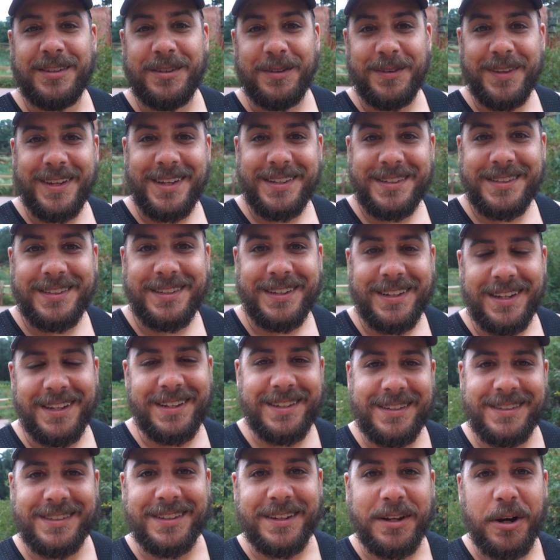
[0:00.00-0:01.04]
So this
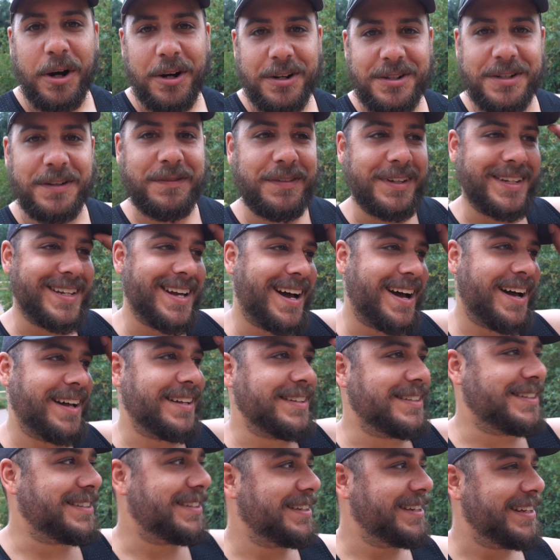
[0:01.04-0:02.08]
is the Garden of the
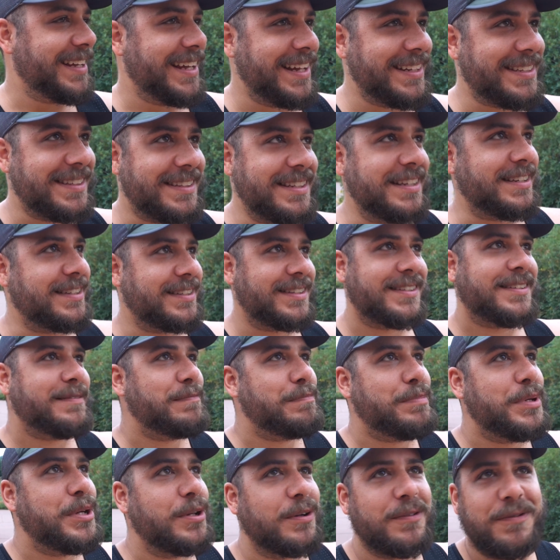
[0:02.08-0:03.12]
Gods. It's this
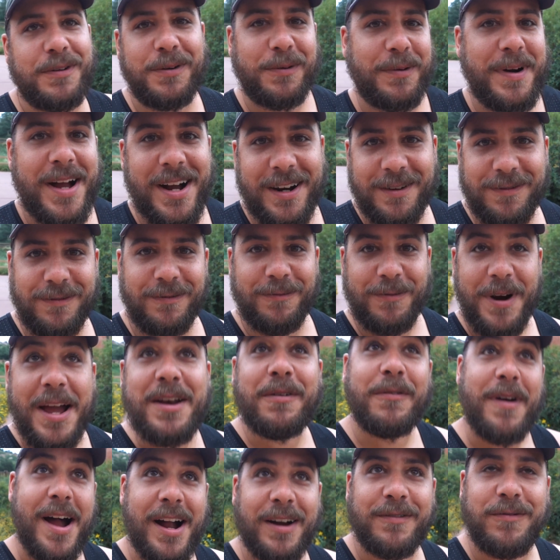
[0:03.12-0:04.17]
beautiful
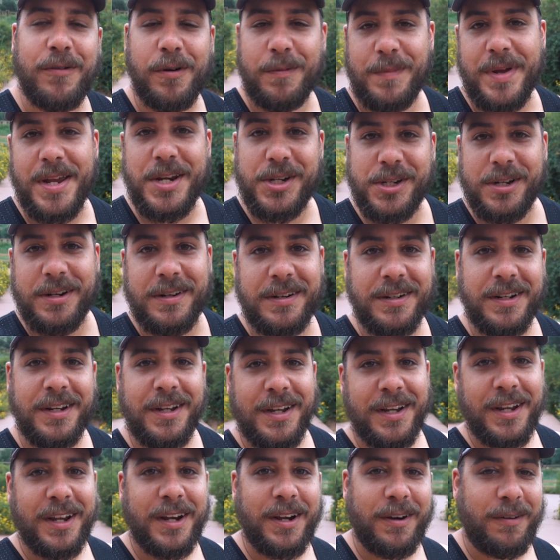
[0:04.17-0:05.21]
red rock formation
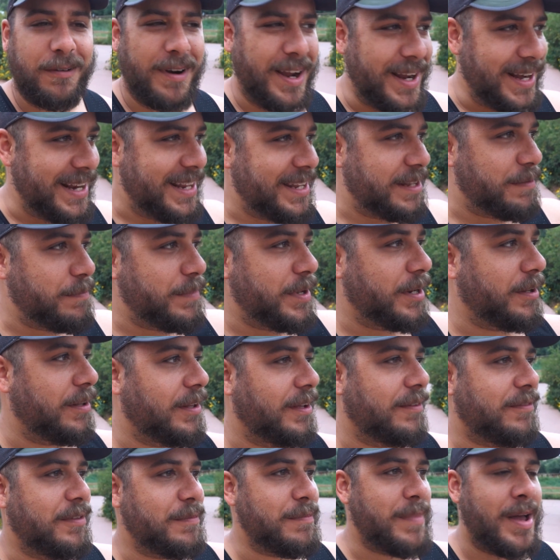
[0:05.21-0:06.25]
right in the middle
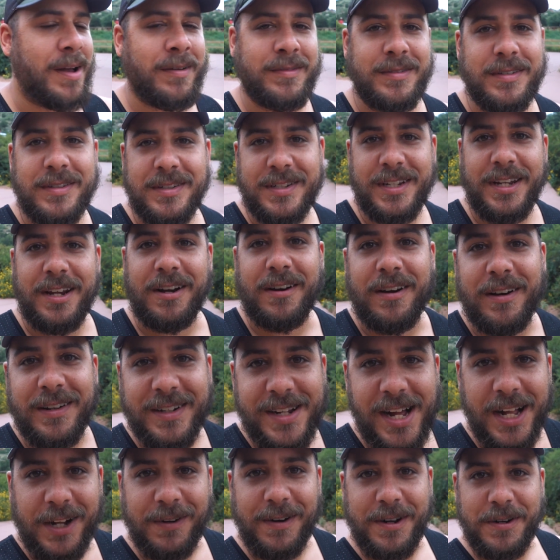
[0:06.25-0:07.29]
of the mountains here in
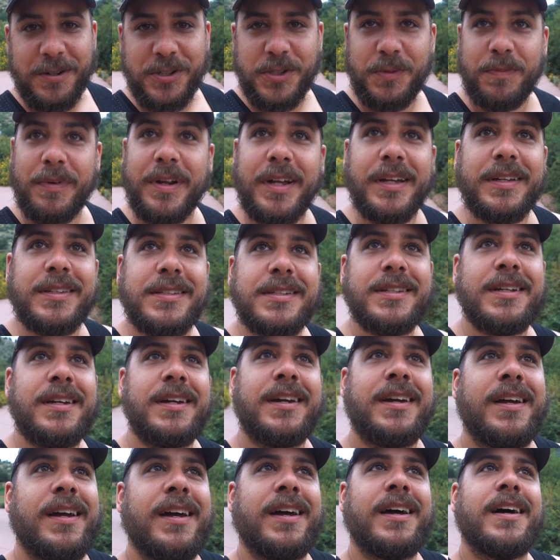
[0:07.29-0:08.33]
Colorado Springs.
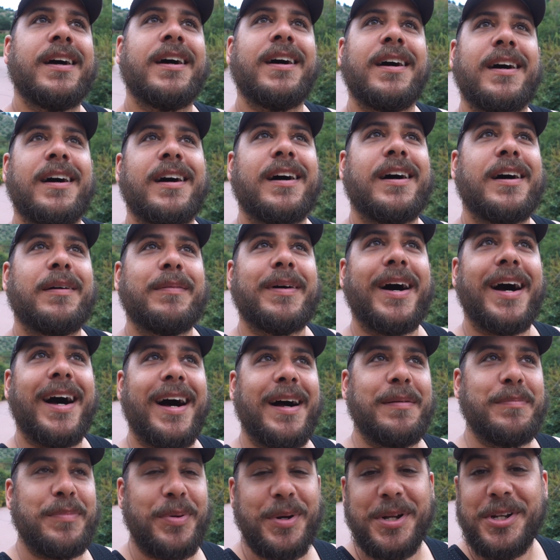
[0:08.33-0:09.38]

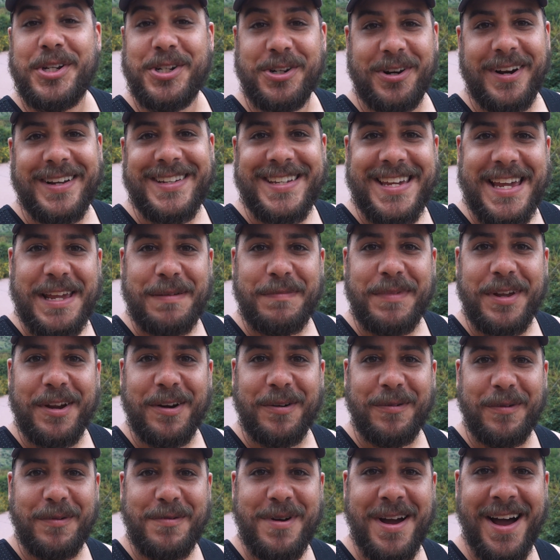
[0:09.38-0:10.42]
I'm pretty sure I came
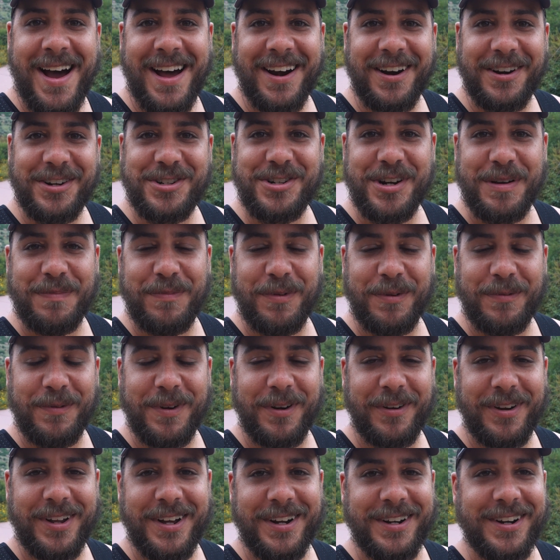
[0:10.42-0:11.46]
here on our trip when we
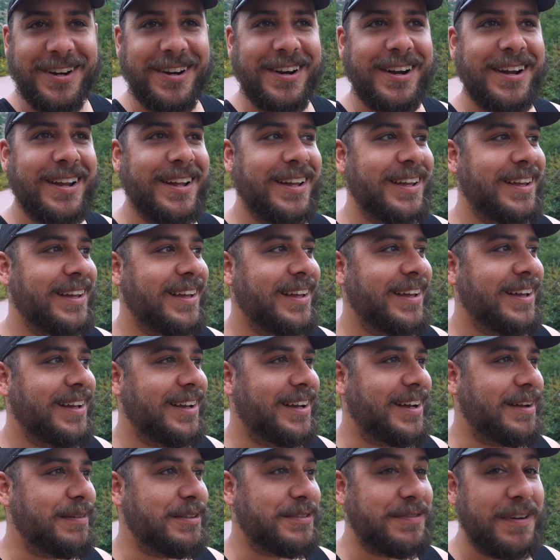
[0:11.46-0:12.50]
were younger.
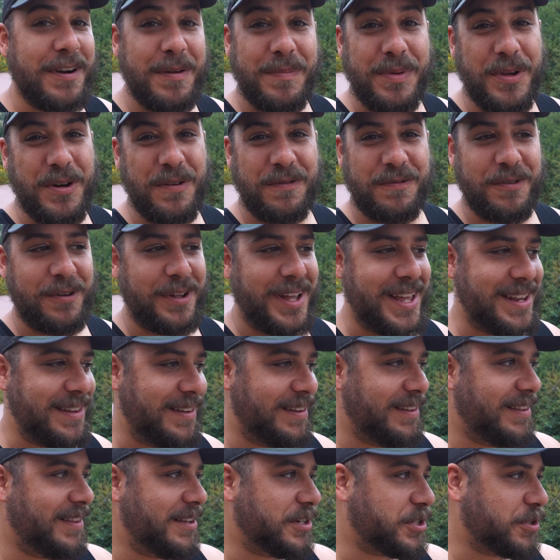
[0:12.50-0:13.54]
It's very beautiful,
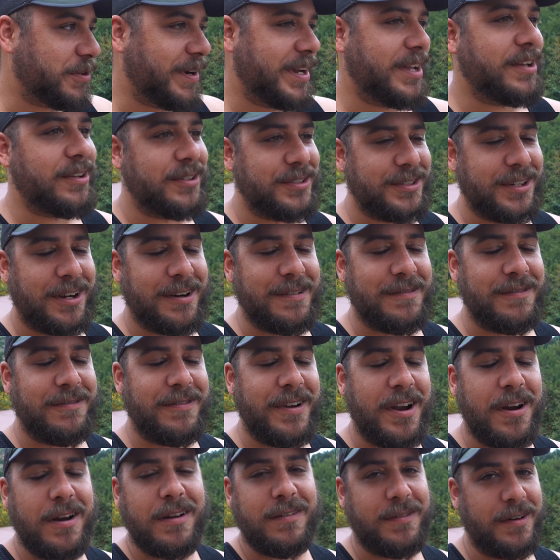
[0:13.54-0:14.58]
and the trails are
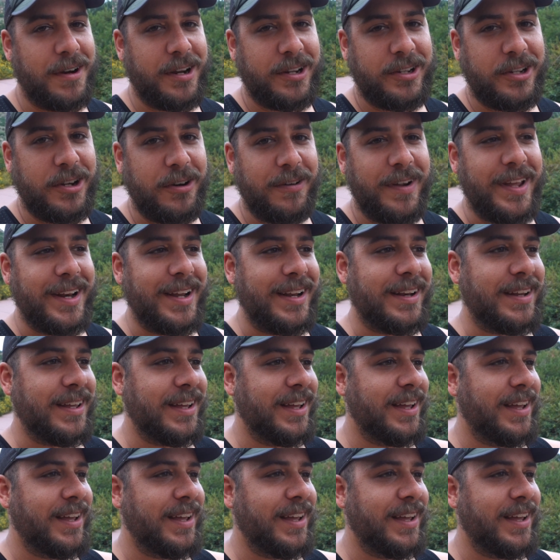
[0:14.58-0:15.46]
very, very curated.